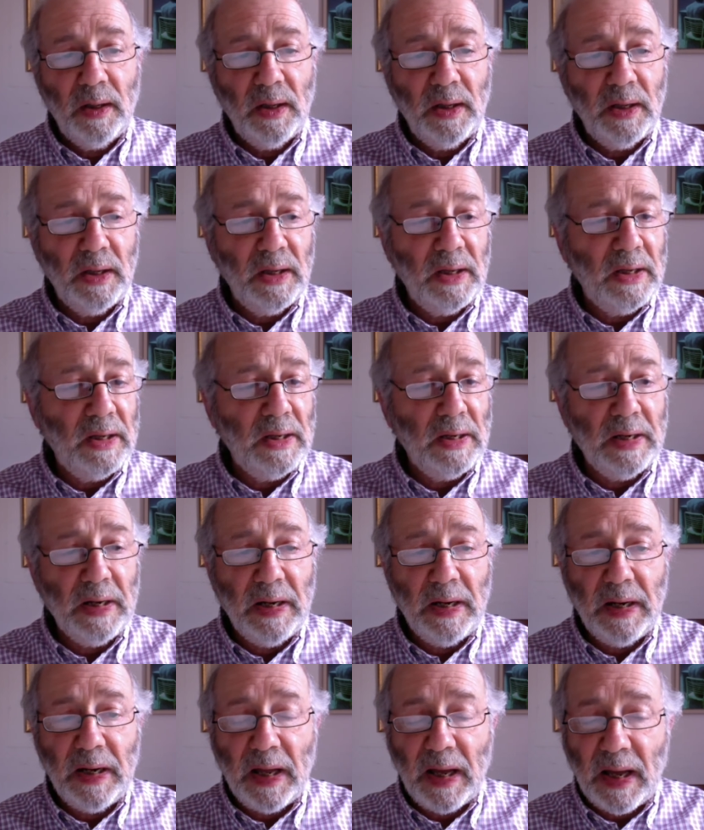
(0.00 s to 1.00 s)
"Eh,
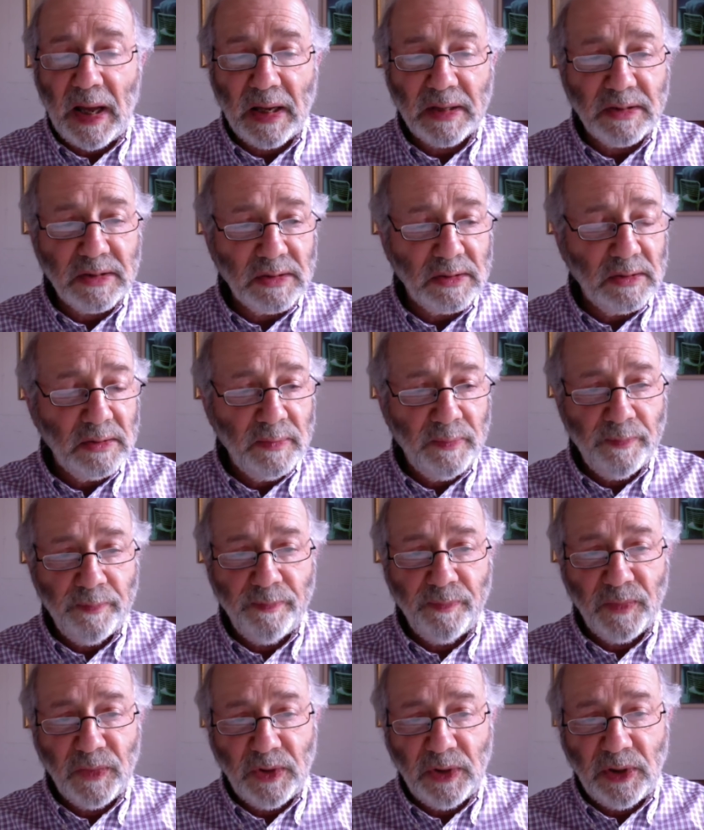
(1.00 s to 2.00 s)
lad,"
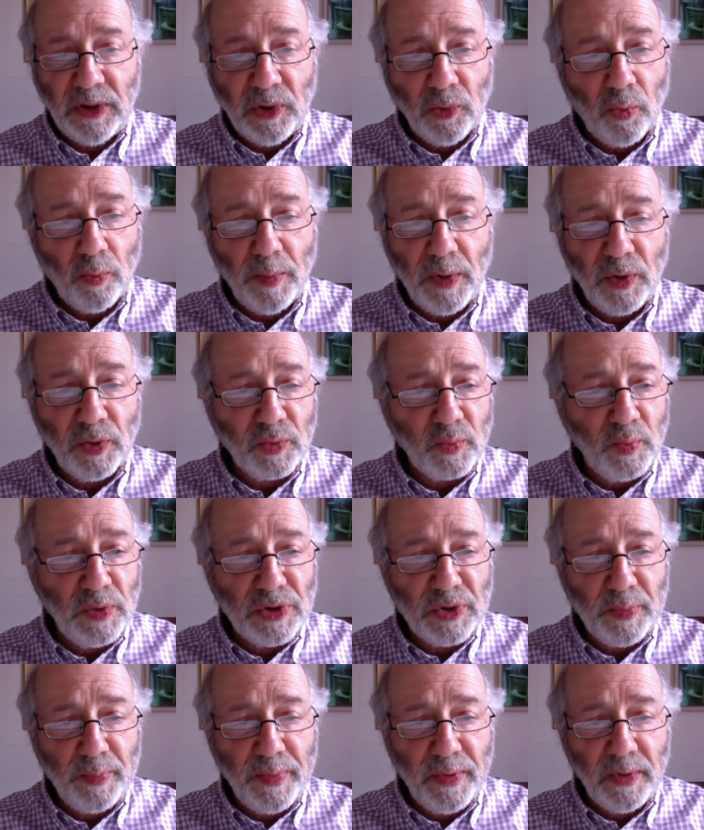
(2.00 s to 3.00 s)
he almost
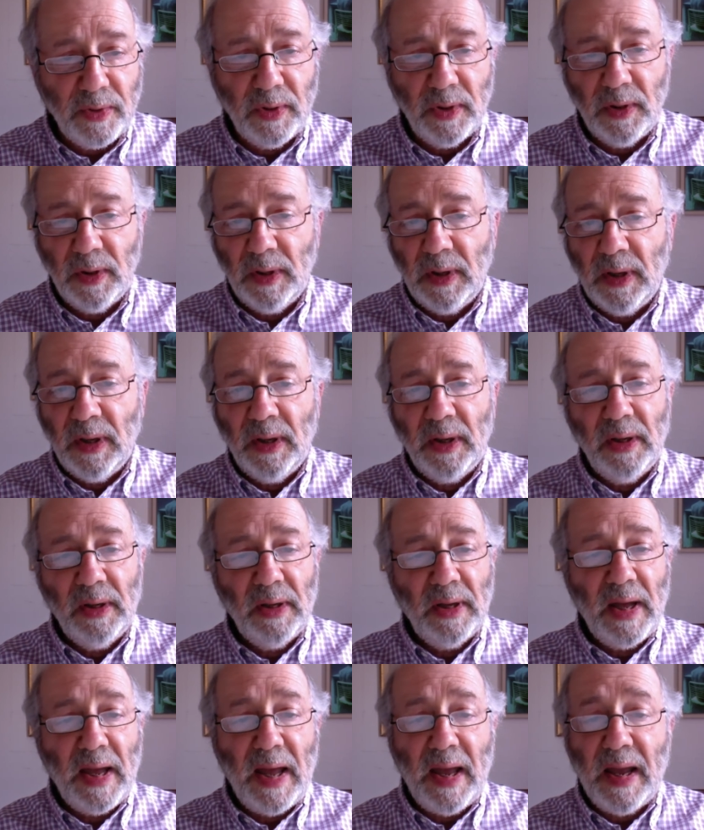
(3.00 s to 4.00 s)
whispered.
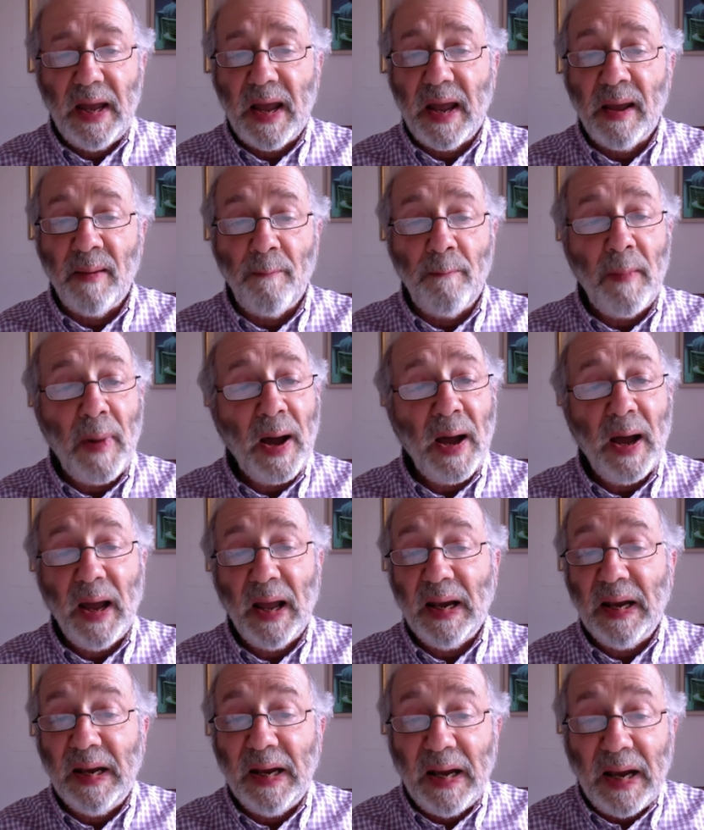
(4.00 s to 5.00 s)
"Eh, my
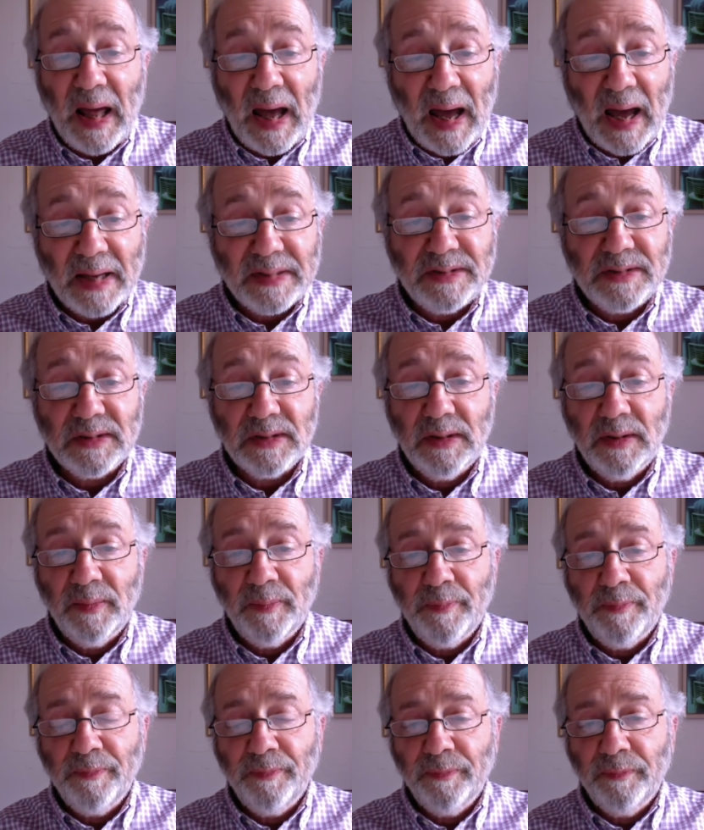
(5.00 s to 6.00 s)
lad."
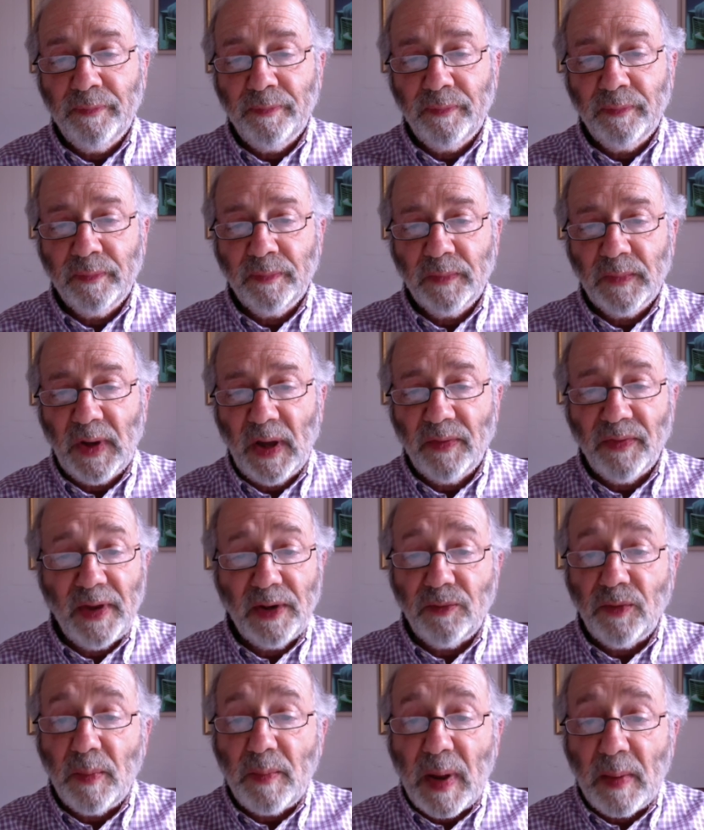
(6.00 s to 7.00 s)
And
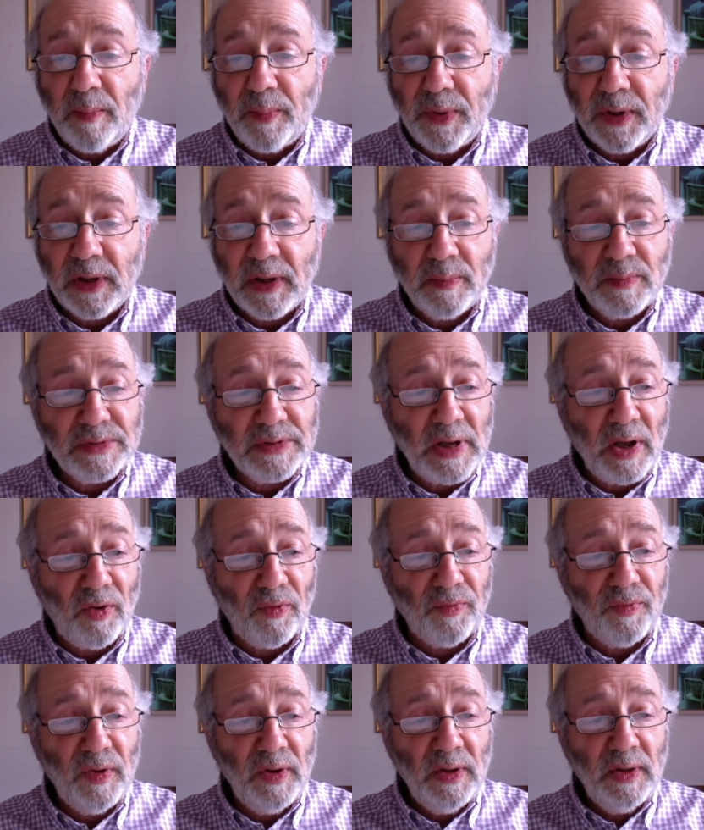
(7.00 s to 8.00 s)
then, remembering
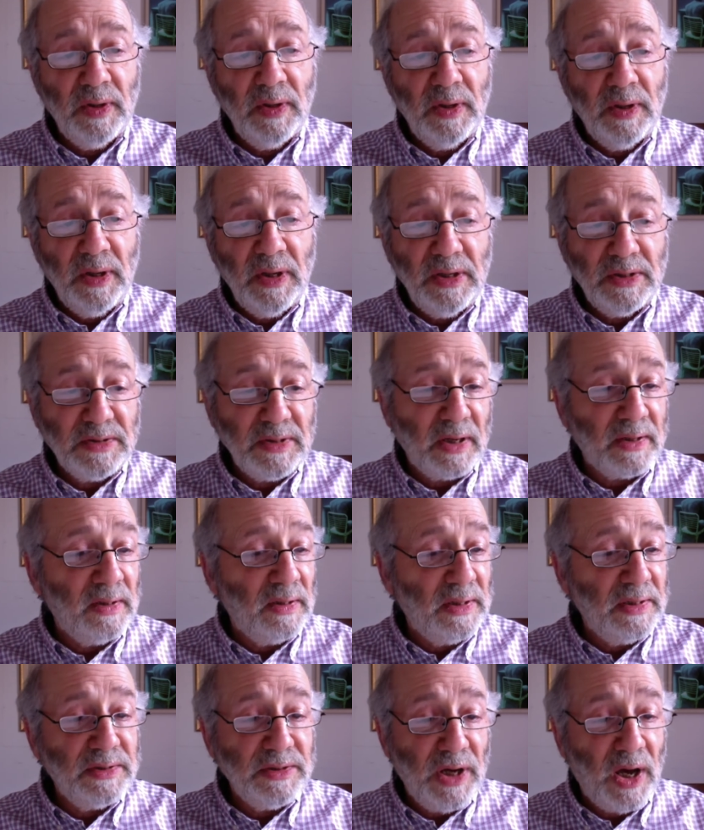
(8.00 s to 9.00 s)
himself, he
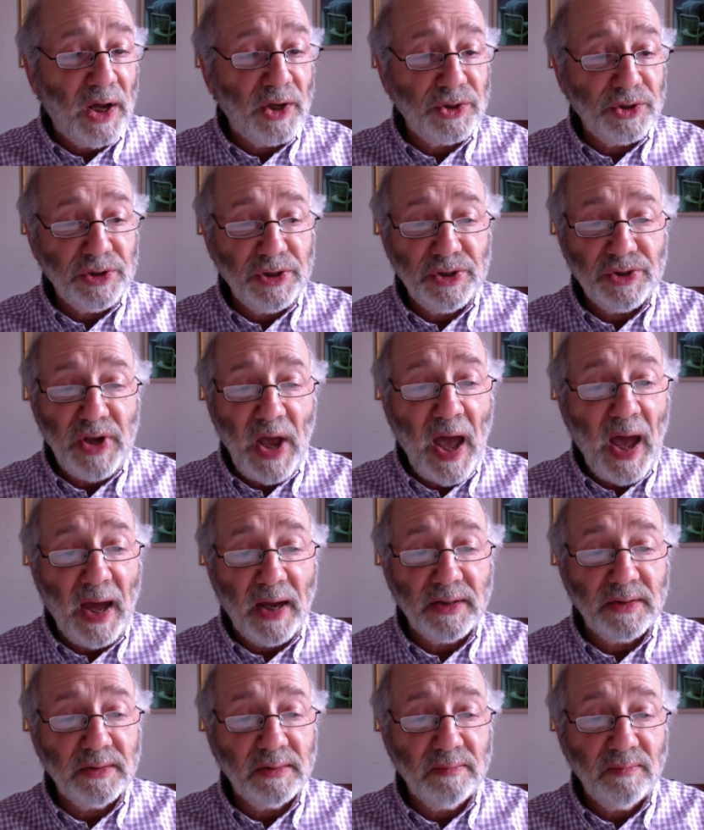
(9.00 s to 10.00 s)
suddenly touched his
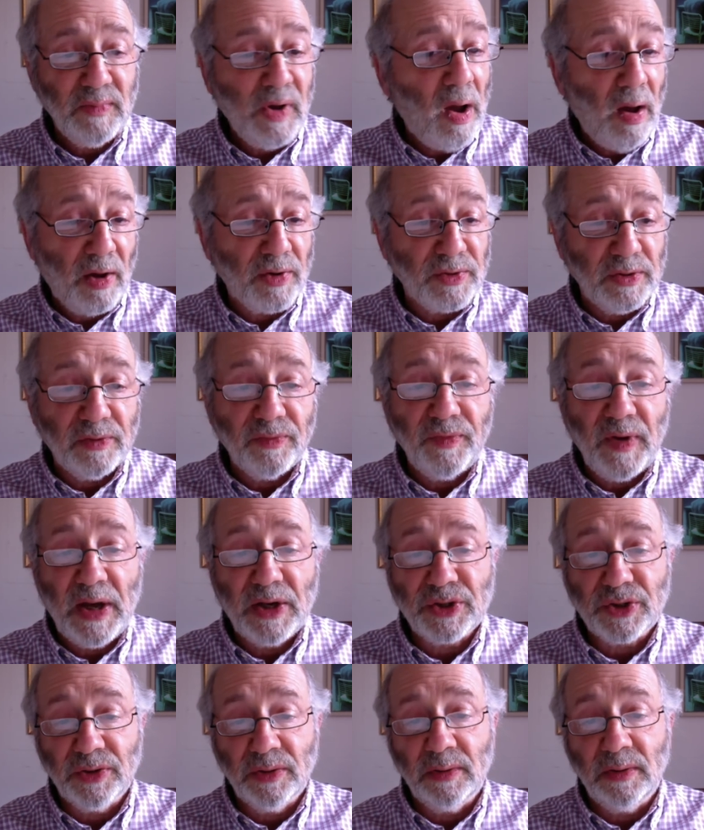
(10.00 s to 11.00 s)
hat, gardener
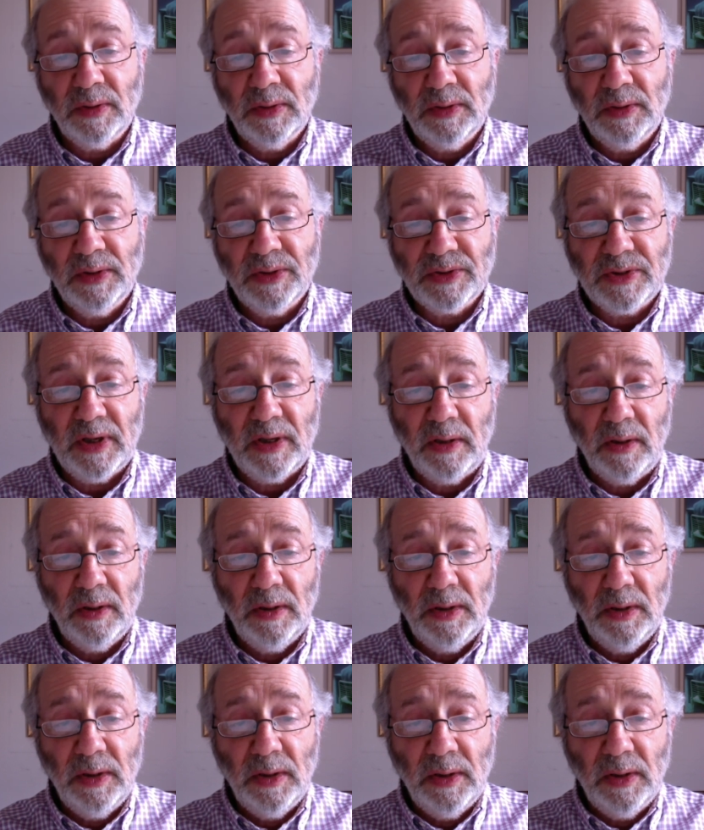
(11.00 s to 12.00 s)
fashion, and said,
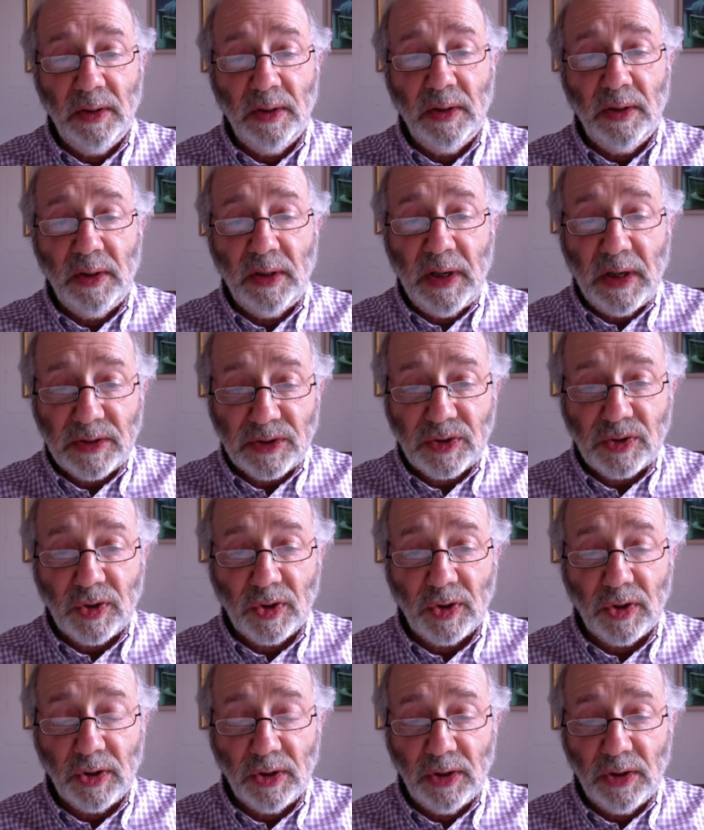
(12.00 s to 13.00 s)
"Yes,
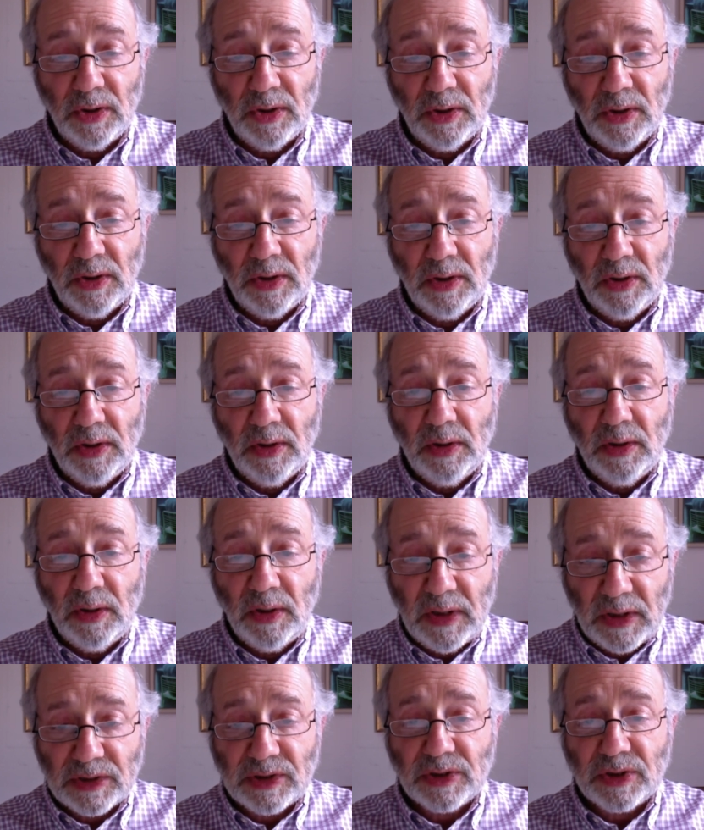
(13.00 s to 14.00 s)
sir,
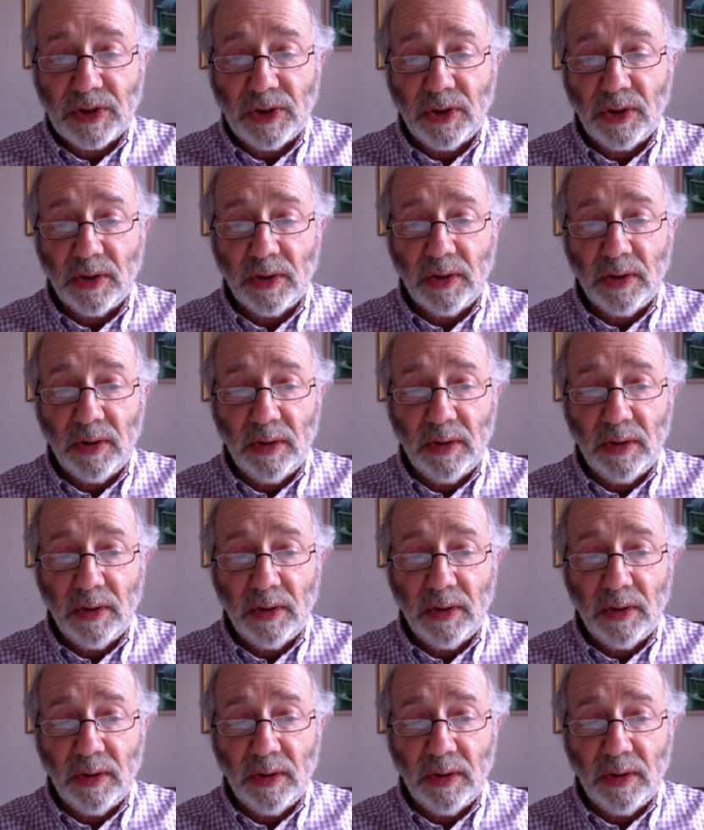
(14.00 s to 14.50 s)
yes, sir,"